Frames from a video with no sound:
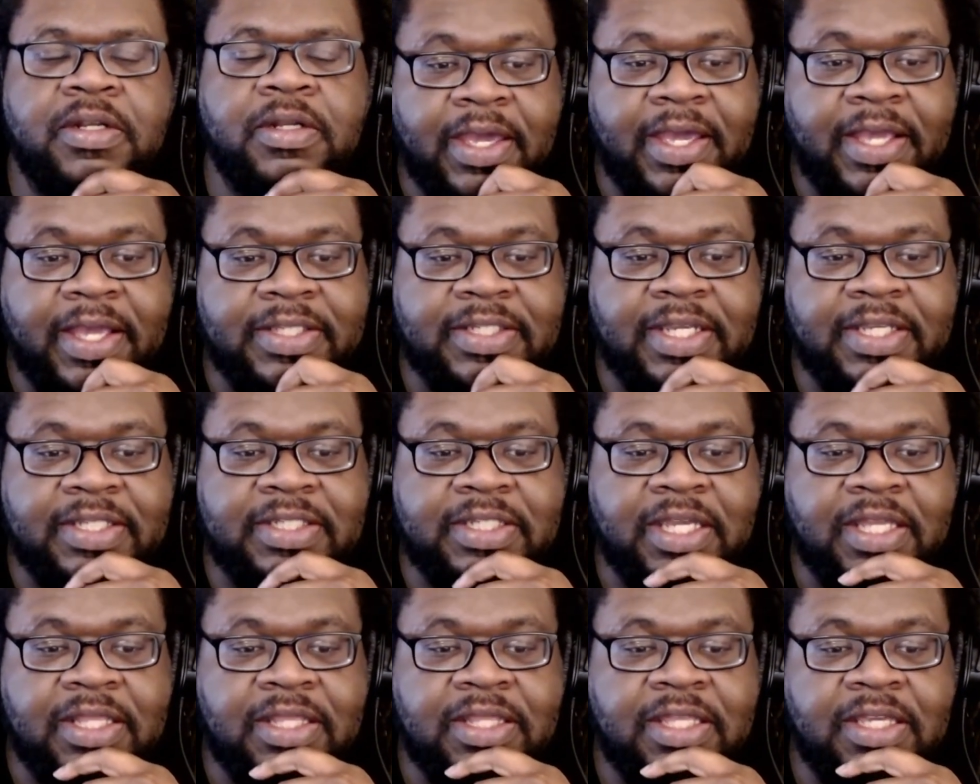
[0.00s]
As I
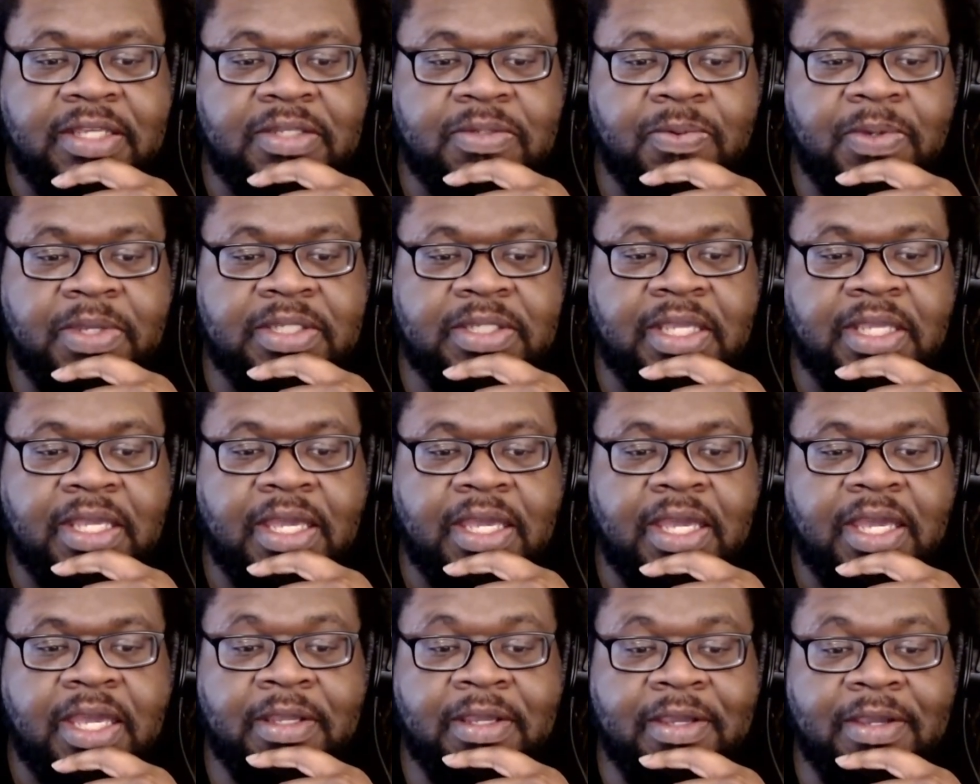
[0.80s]
said, this was
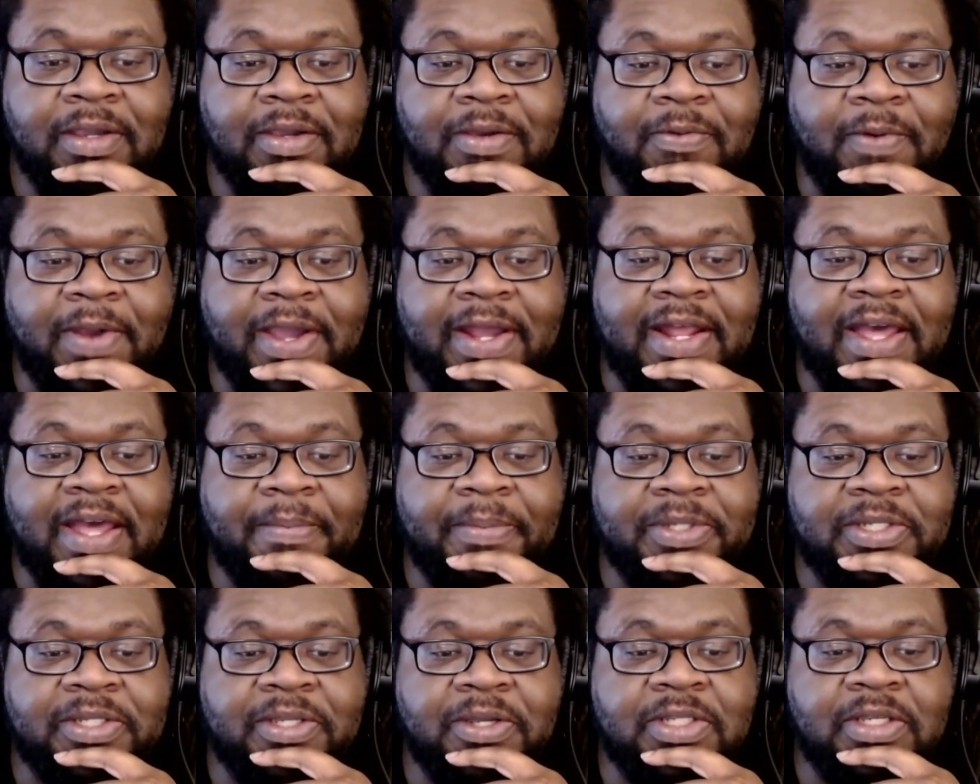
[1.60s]
a great
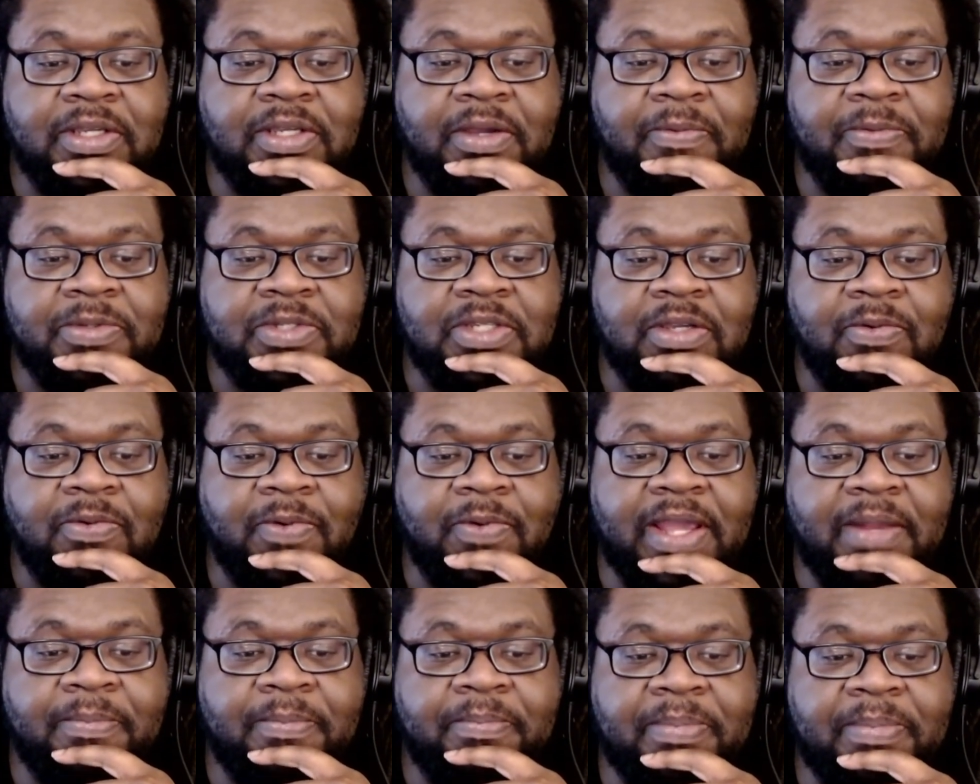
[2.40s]
episode. It was a
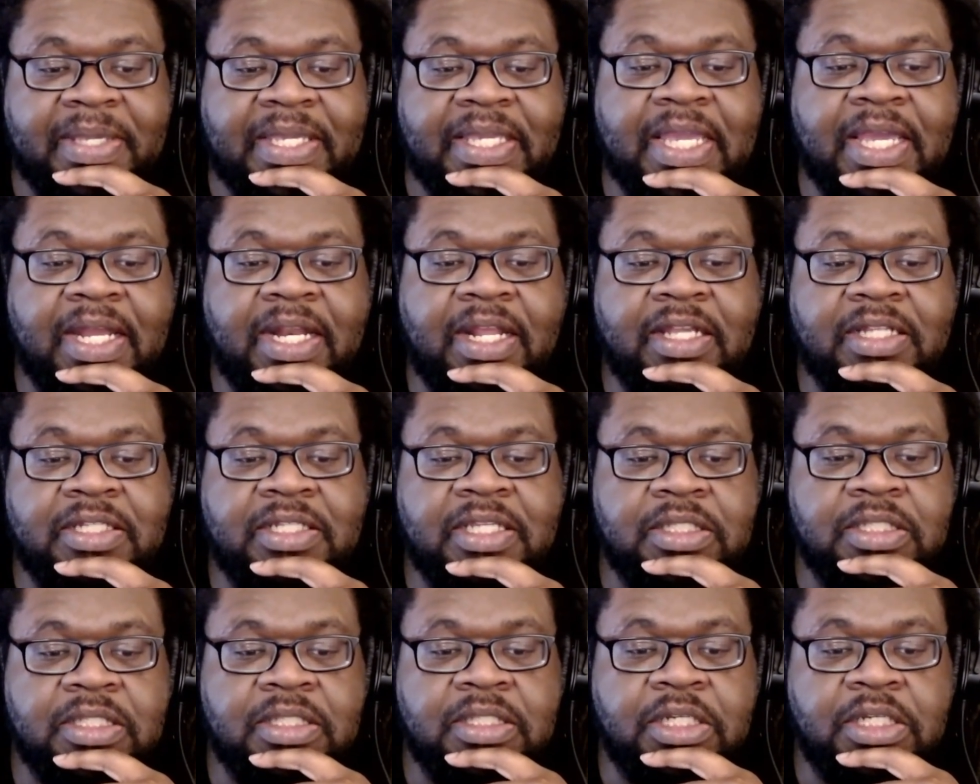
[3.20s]
great beginning
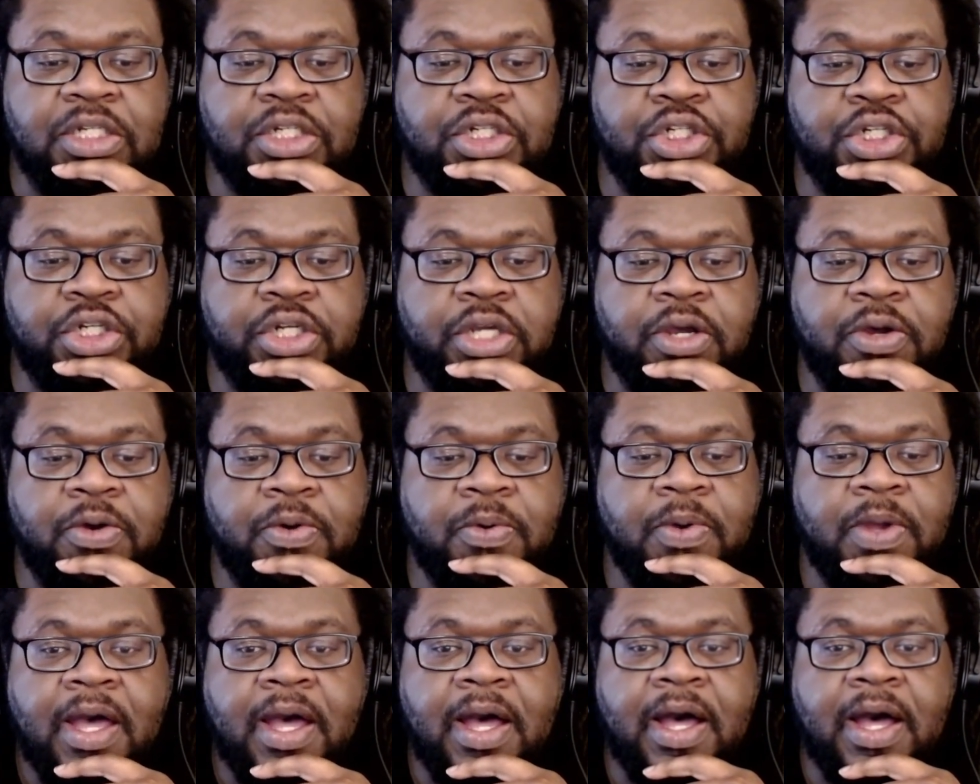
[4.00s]
to this show.